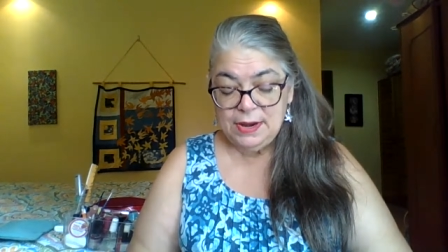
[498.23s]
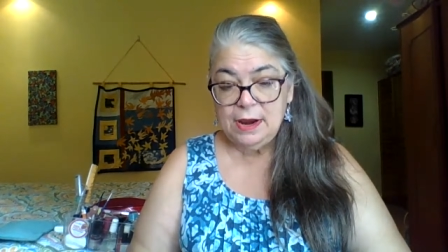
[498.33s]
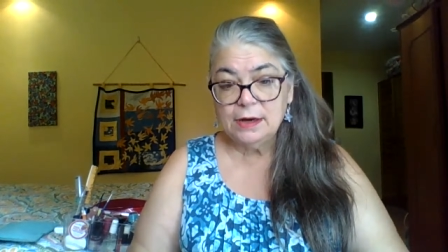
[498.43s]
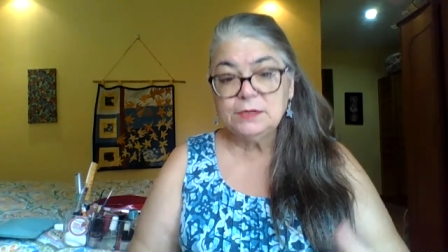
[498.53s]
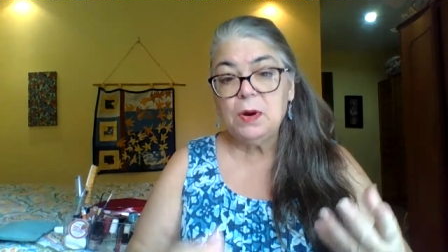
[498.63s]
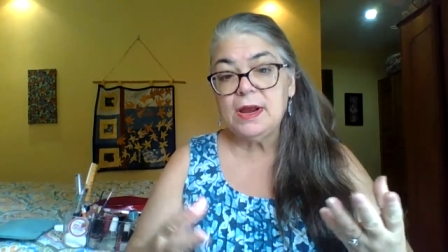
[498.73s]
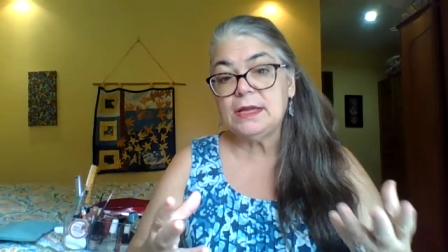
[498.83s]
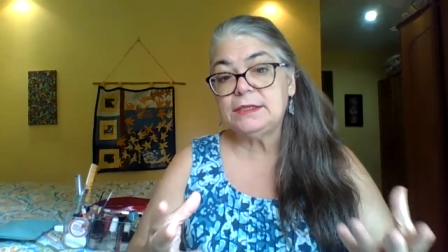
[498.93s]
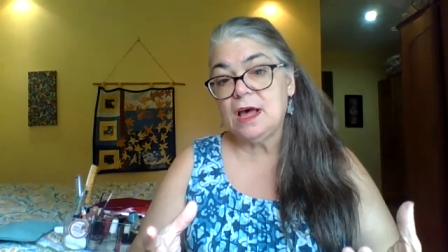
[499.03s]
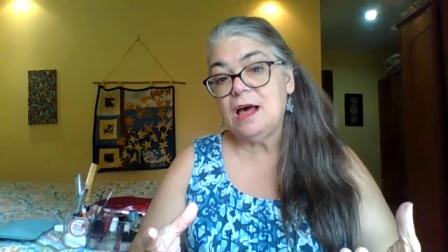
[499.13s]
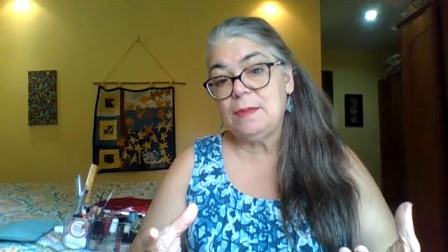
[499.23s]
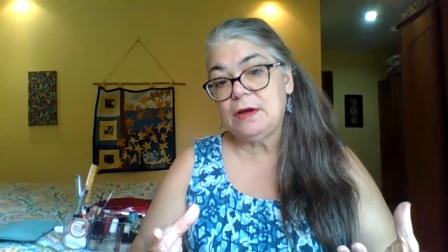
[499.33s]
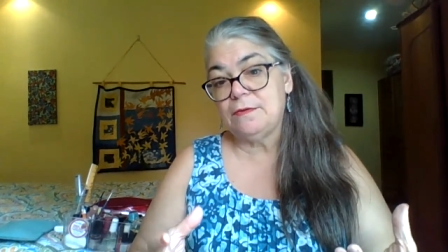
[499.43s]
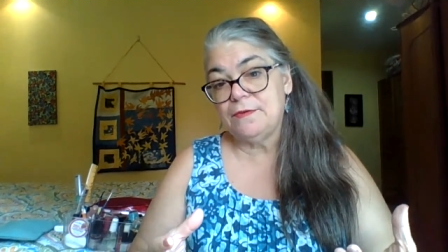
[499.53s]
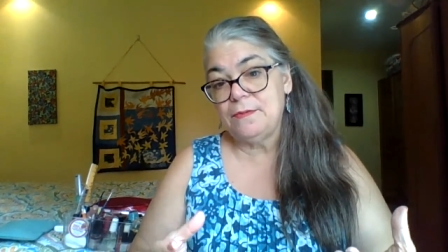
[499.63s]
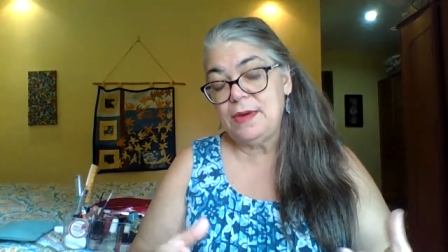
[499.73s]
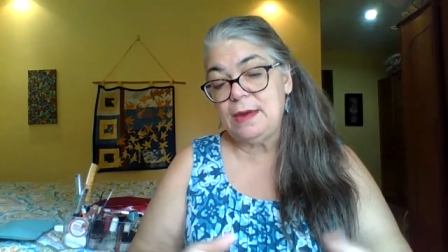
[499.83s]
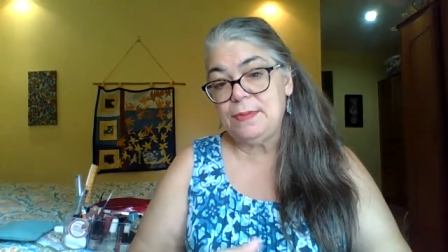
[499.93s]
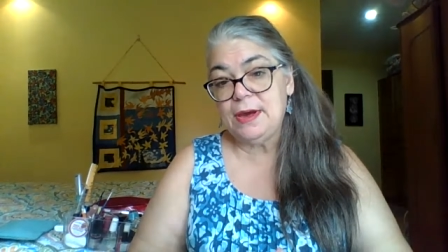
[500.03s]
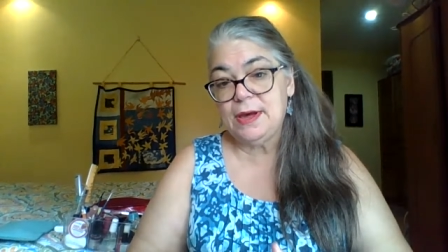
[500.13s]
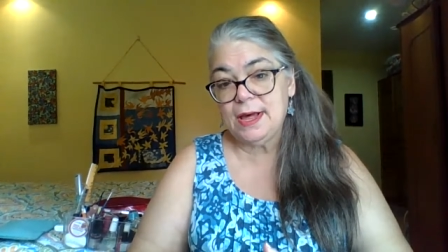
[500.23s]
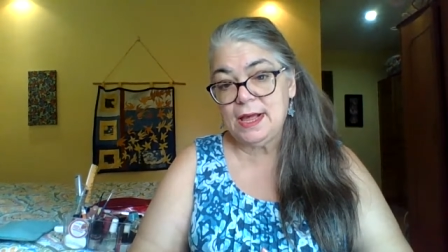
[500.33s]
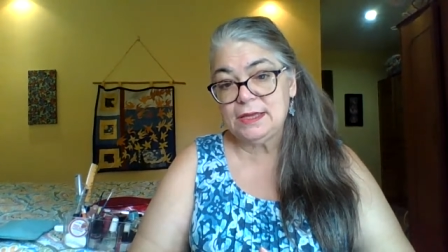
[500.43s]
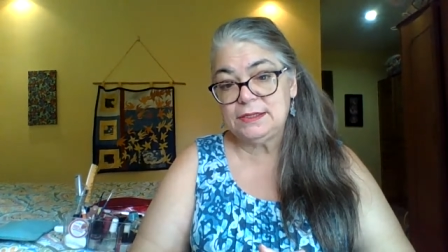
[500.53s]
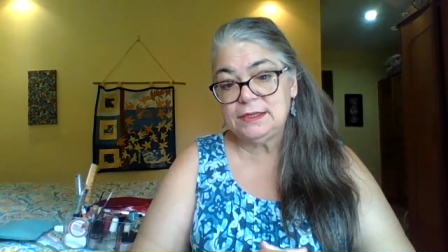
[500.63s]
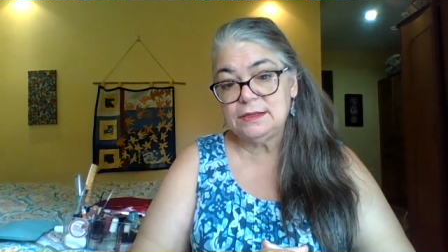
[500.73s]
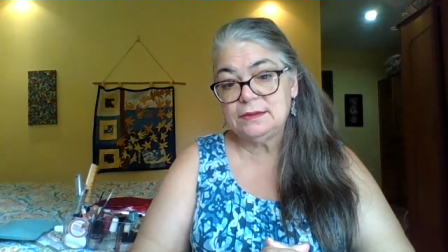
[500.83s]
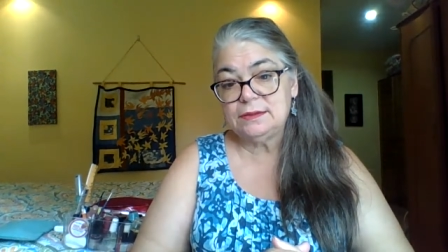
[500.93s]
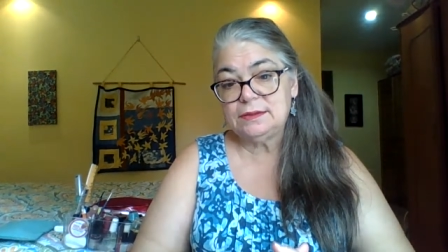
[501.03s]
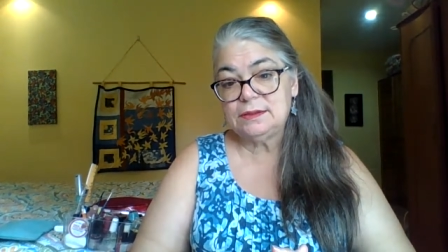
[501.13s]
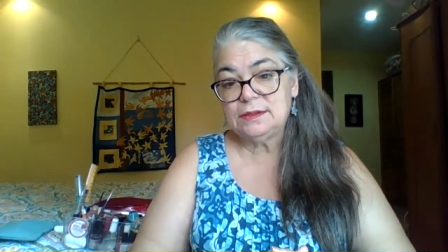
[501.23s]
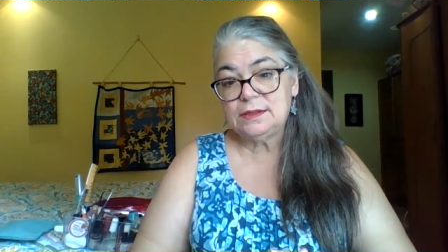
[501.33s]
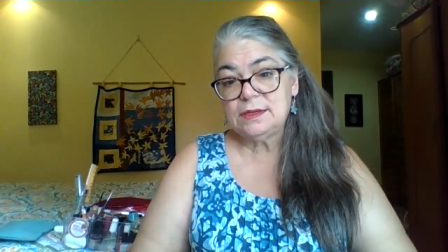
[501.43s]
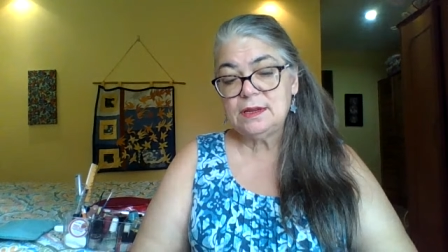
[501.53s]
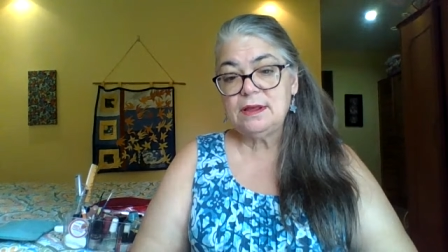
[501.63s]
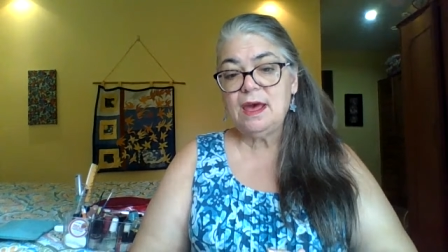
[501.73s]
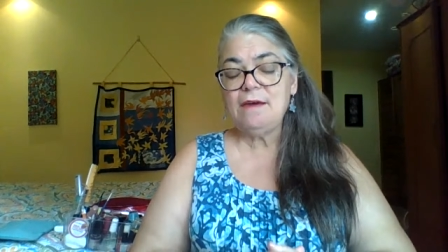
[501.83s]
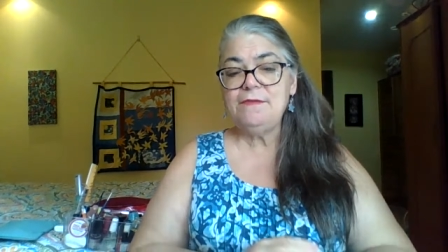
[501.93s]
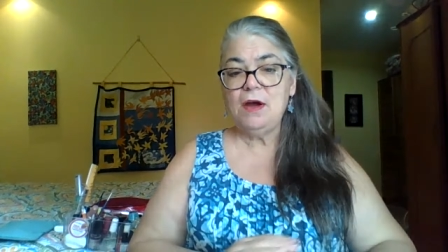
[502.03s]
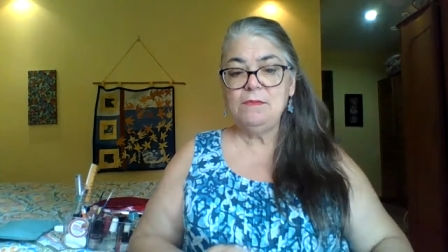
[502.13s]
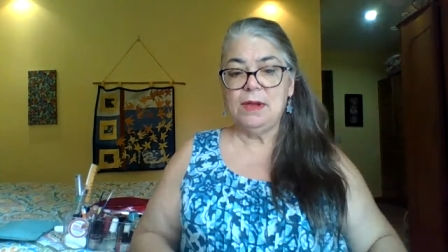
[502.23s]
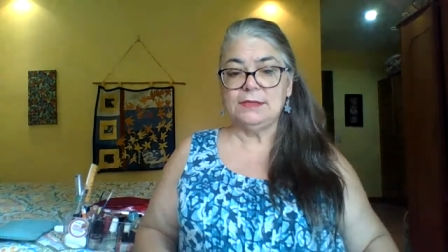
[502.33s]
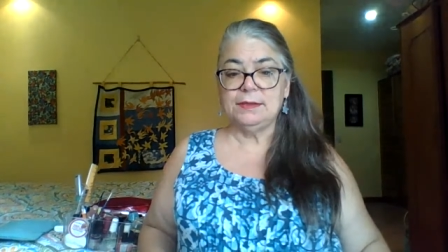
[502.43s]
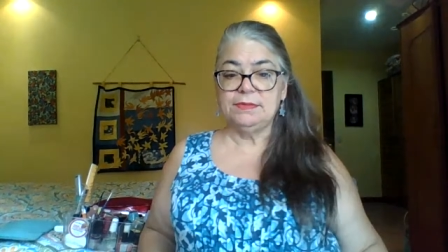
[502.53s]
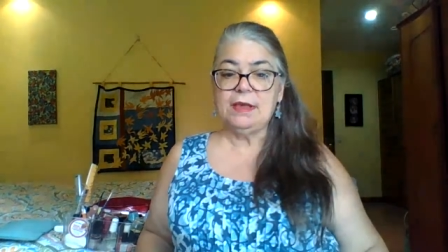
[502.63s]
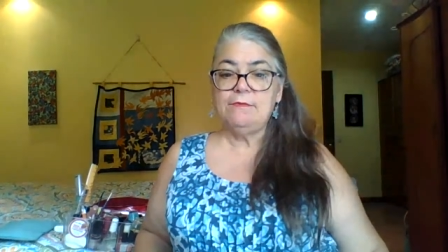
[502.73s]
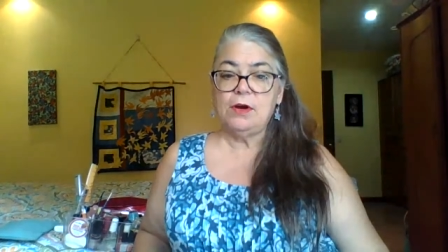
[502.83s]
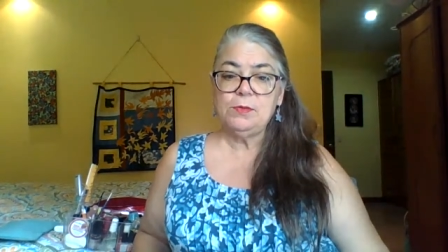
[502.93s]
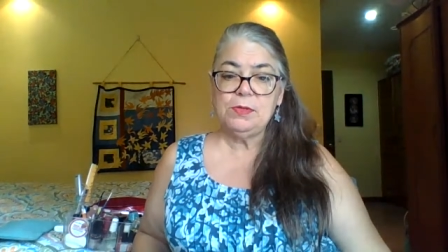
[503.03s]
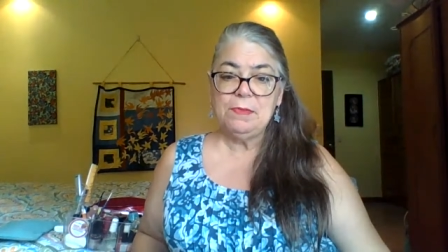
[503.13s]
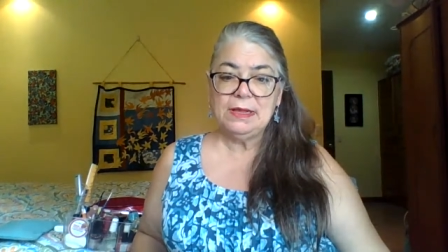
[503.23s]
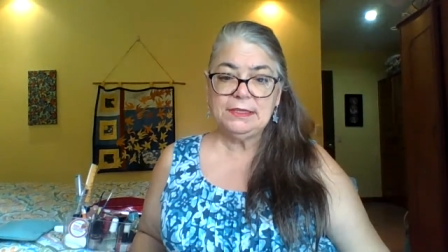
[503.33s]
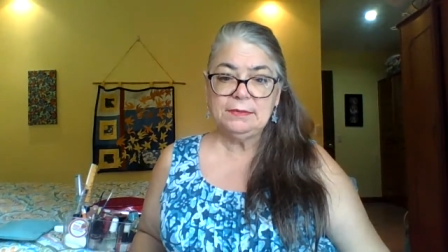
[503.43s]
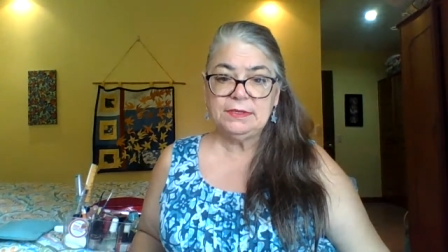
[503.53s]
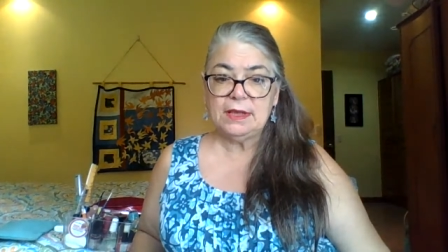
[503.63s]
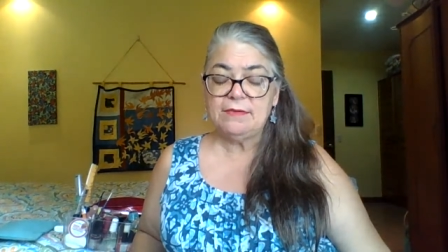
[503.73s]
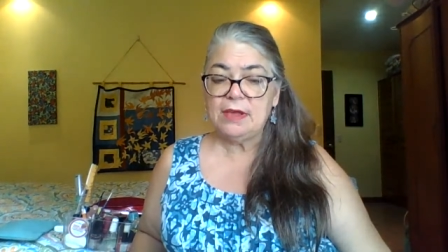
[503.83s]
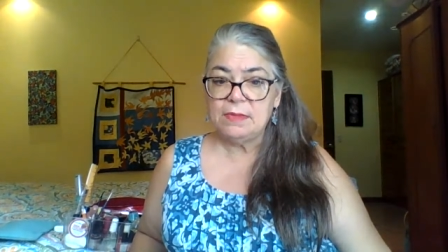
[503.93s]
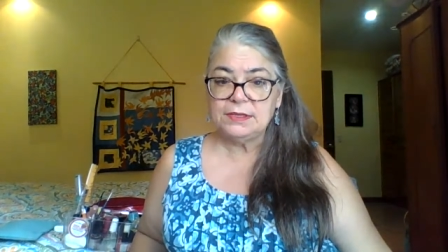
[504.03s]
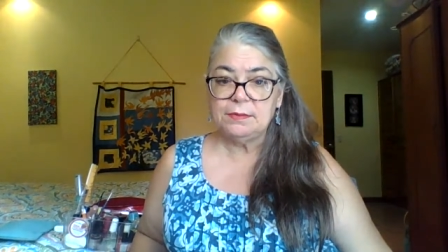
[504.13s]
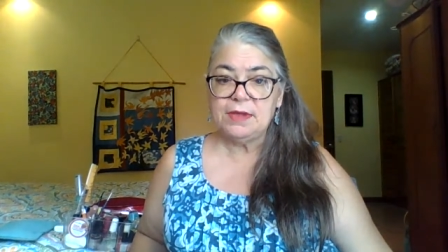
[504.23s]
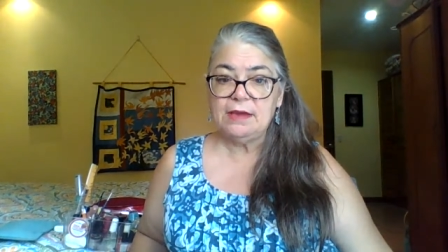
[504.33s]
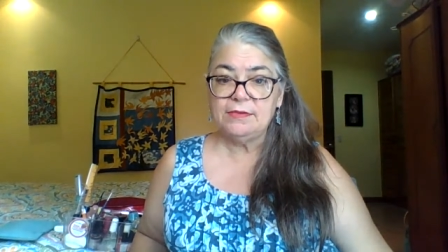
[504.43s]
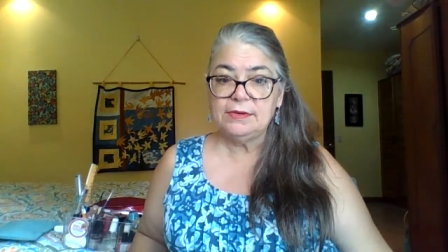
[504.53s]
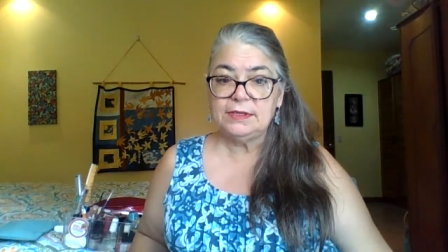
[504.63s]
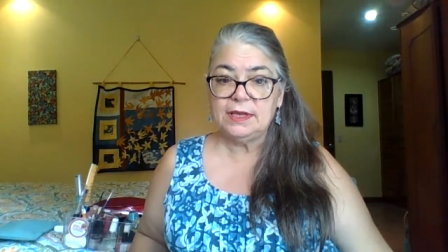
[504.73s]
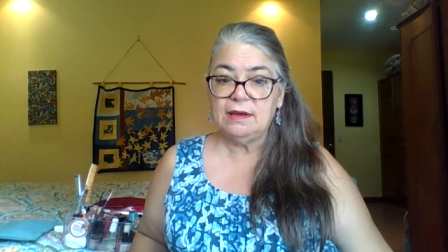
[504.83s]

But here's where it gets comical for me because I've known Muslims. I've worked with Muslims. I've had Muslim neighbors.